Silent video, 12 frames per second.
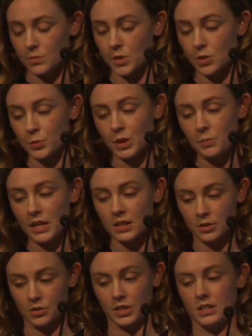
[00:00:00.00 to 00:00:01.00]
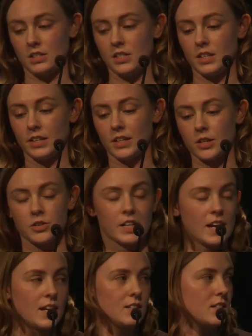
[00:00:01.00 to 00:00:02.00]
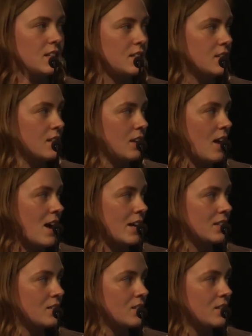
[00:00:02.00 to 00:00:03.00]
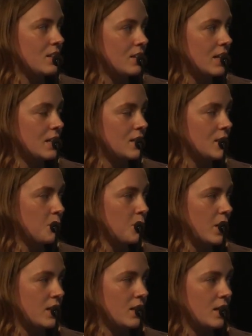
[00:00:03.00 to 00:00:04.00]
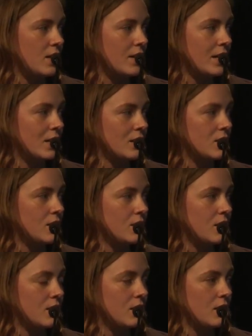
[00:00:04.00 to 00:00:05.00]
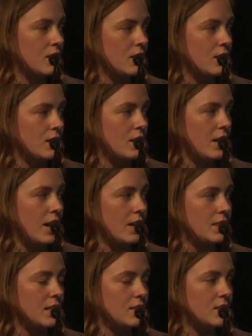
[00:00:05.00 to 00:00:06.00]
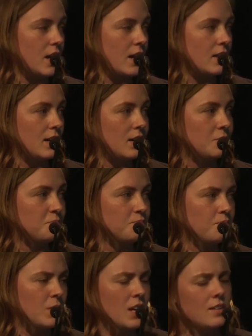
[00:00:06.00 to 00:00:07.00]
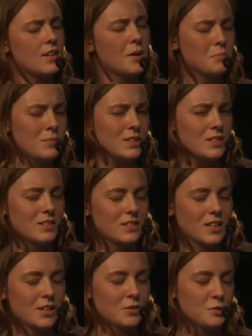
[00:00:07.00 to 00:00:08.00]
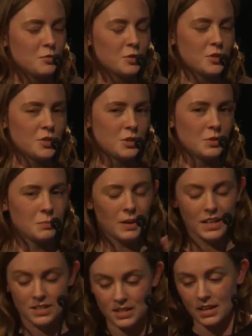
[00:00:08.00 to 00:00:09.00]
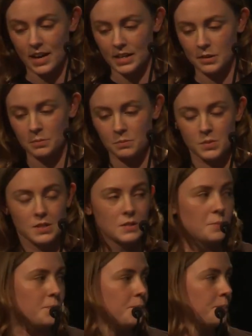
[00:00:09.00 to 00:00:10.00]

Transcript: So when you make a grid, it creates these lines that separate the areas, and these are the numbers that you refer to place the items.